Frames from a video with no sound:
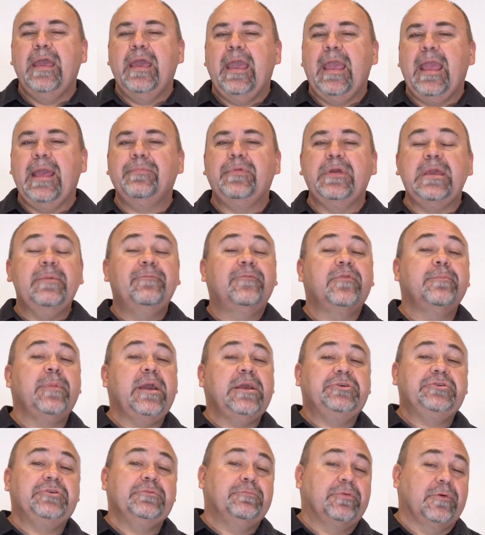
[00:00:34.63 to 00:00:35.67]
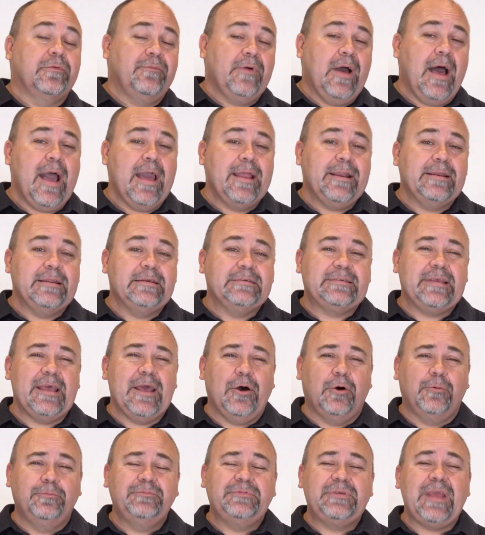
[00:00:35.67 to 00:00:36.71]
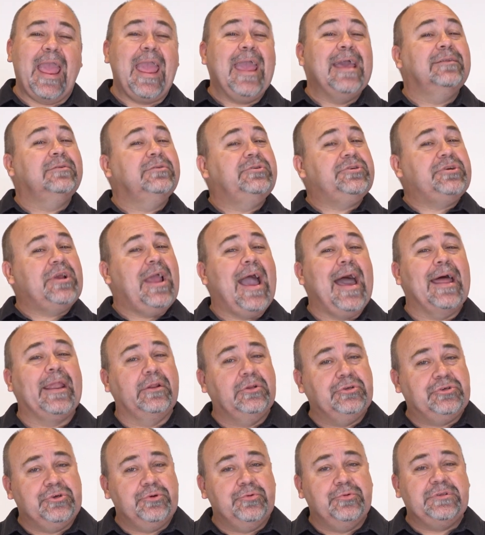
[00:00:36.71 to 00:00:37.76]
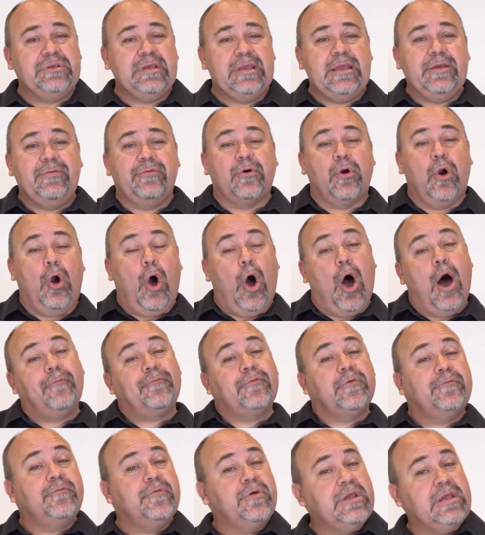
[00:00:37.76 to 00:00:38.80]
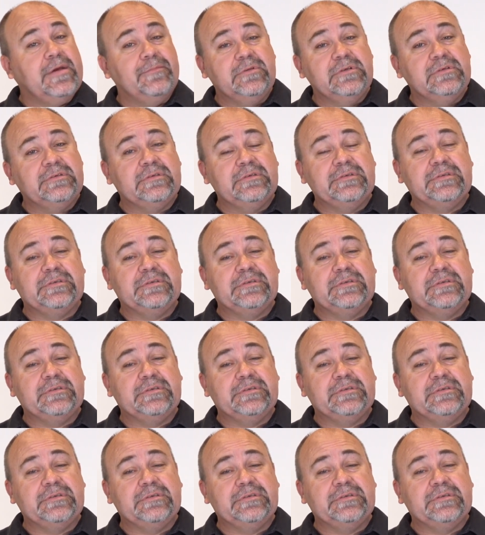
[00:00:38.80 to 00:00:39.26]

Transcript: and the information provided has helped and challenged you to either offer forgiveness to